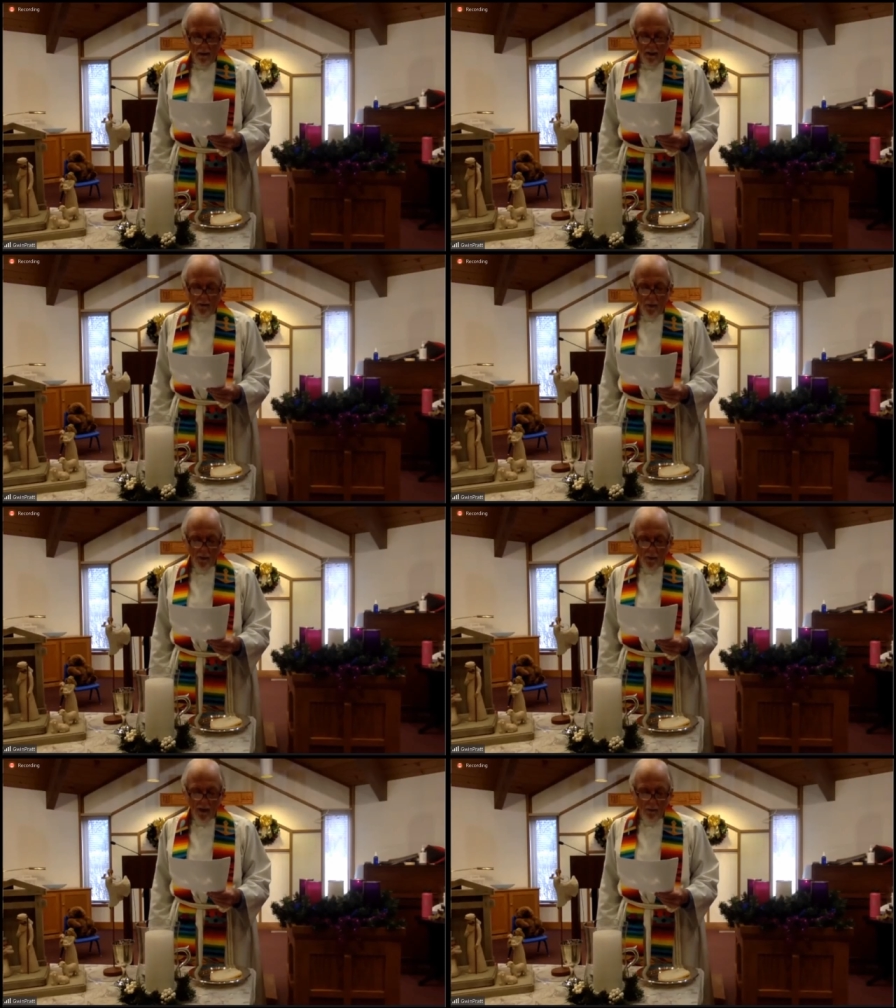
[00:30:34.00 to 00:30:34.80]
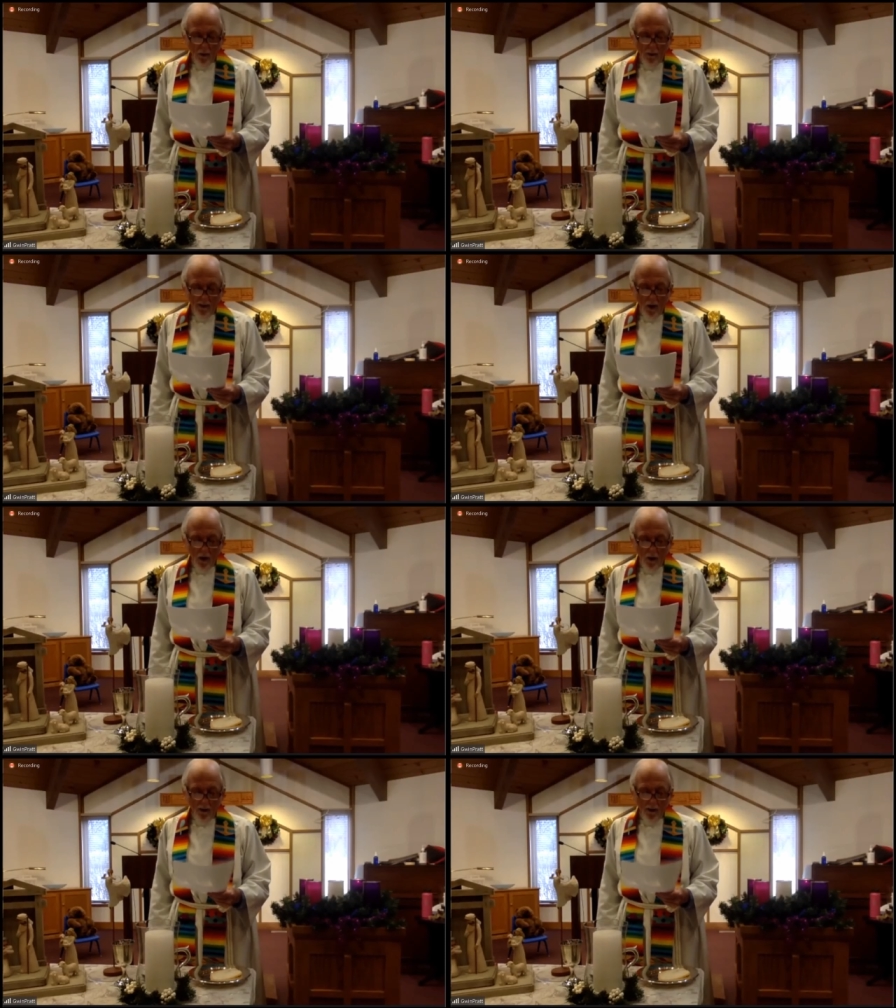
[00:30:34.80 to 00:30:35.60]
And from that moment,
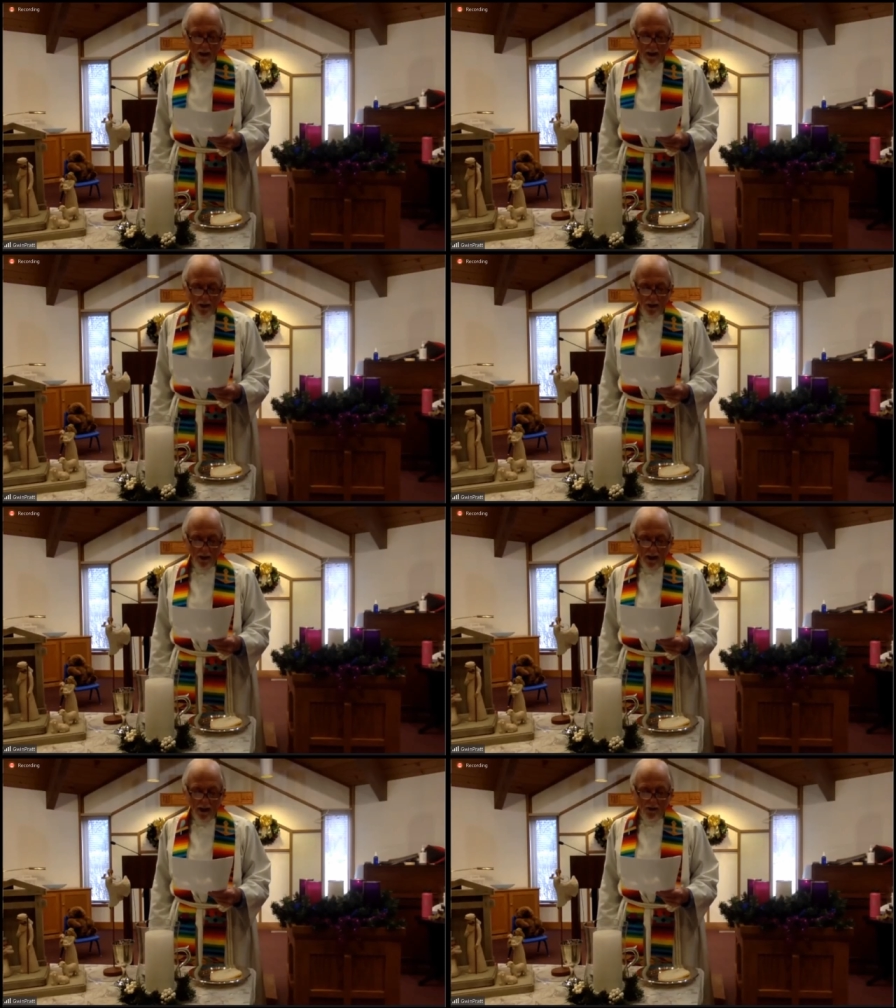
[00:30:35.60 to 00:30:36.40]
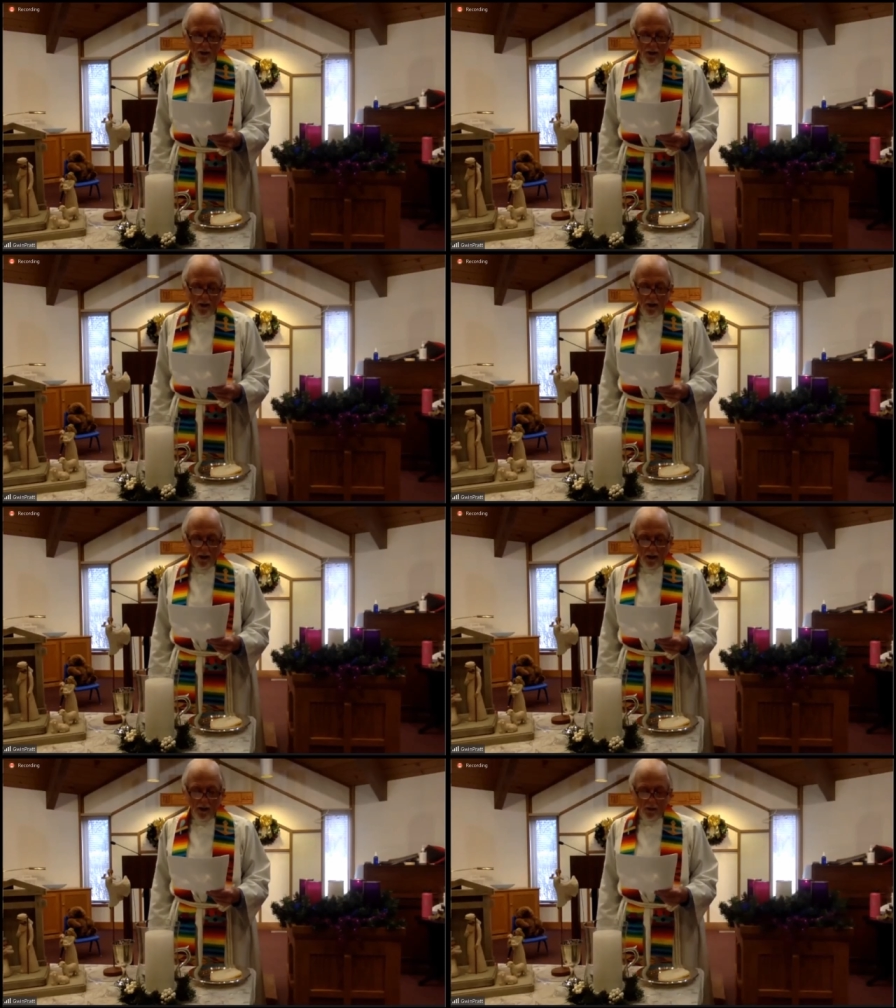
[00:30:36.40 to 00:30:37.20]
all creation has
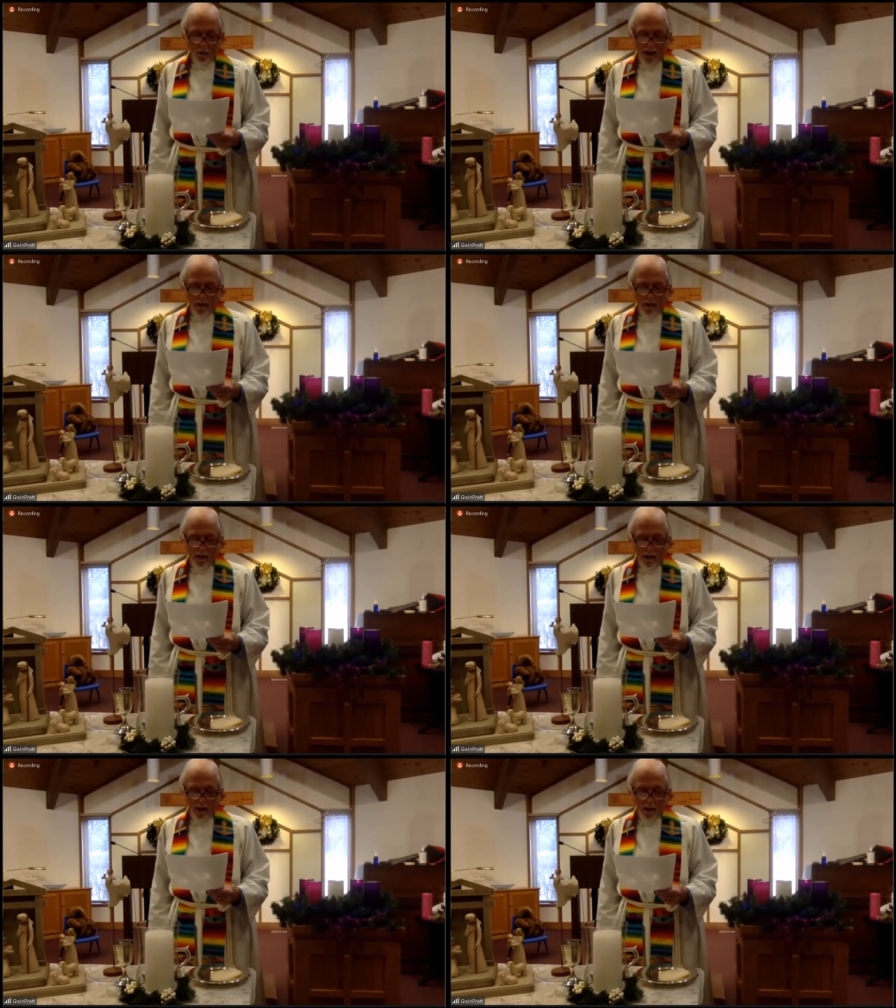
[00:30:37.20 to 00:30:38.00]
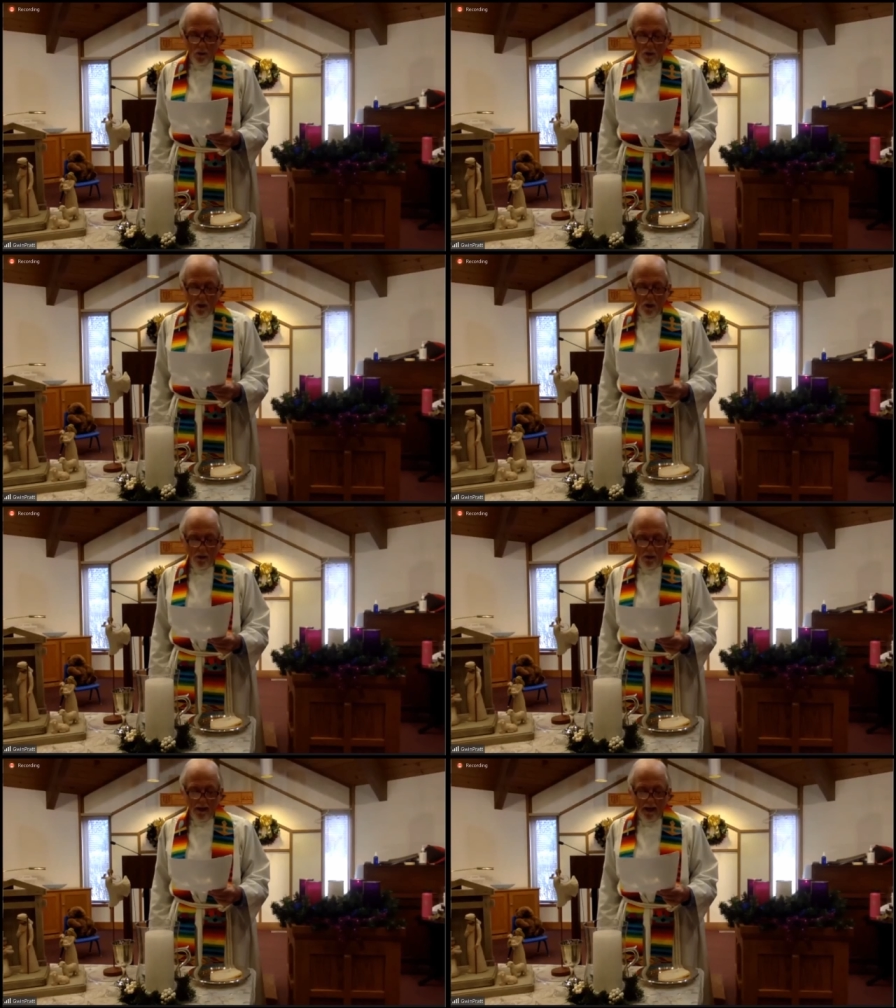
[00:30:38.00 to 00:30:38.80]
expanded and
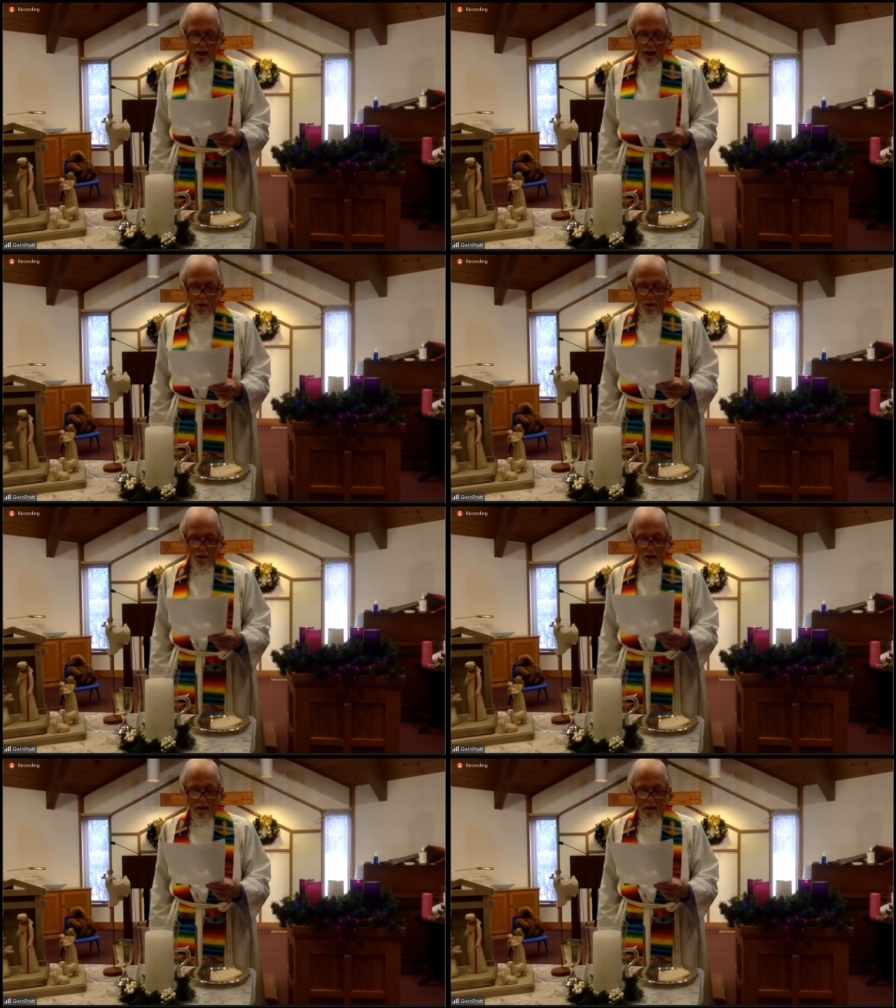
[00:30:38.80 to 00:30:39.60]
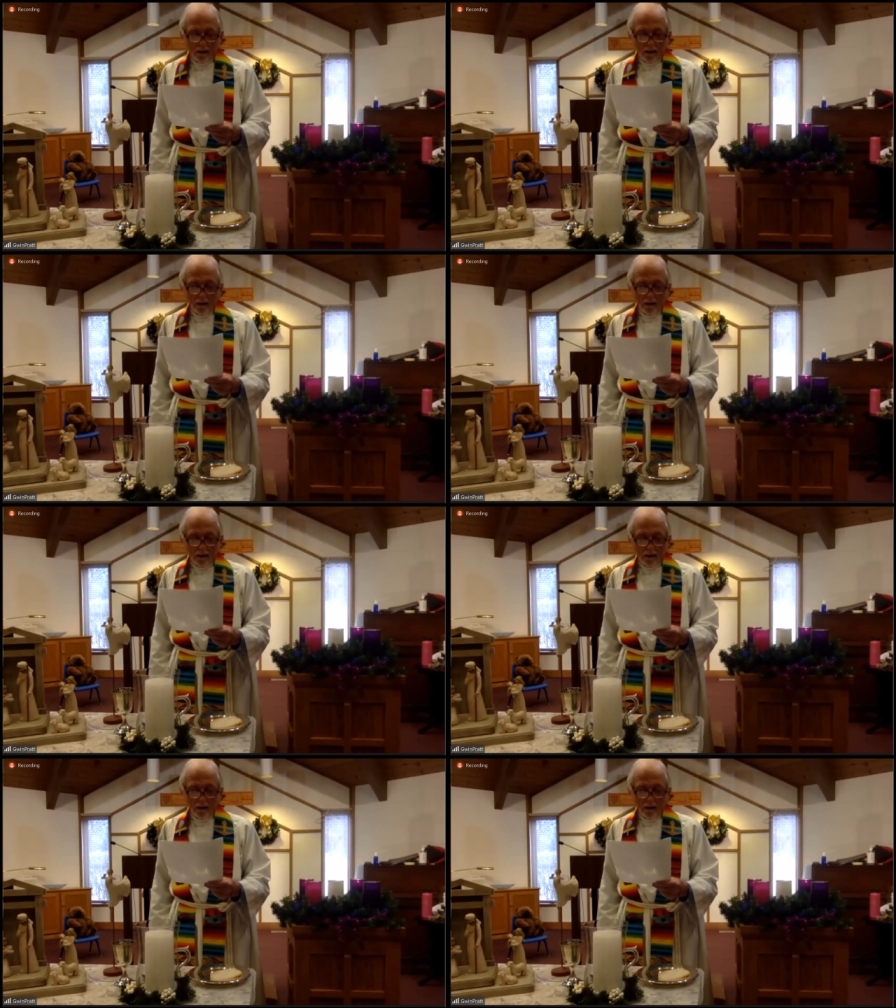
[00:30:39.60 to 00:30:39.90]
grown. Alleluia.